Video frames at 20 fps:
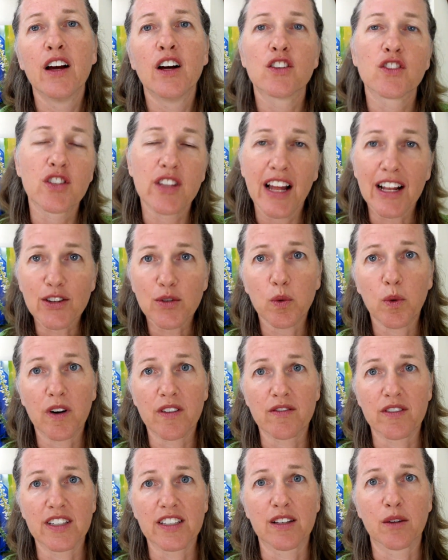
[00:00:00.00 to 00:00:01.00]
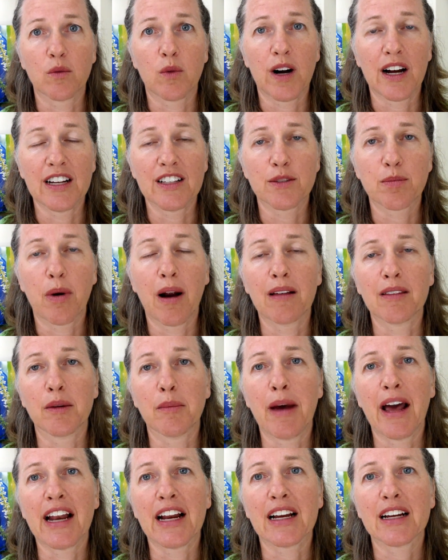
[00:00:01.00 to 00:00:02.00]
So that's one reason why it's
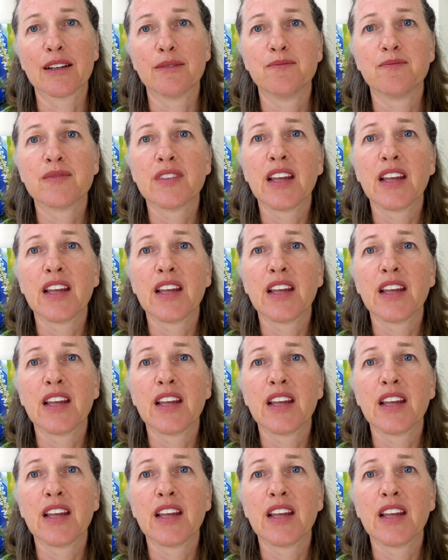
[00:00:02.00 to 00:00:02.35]
problematic.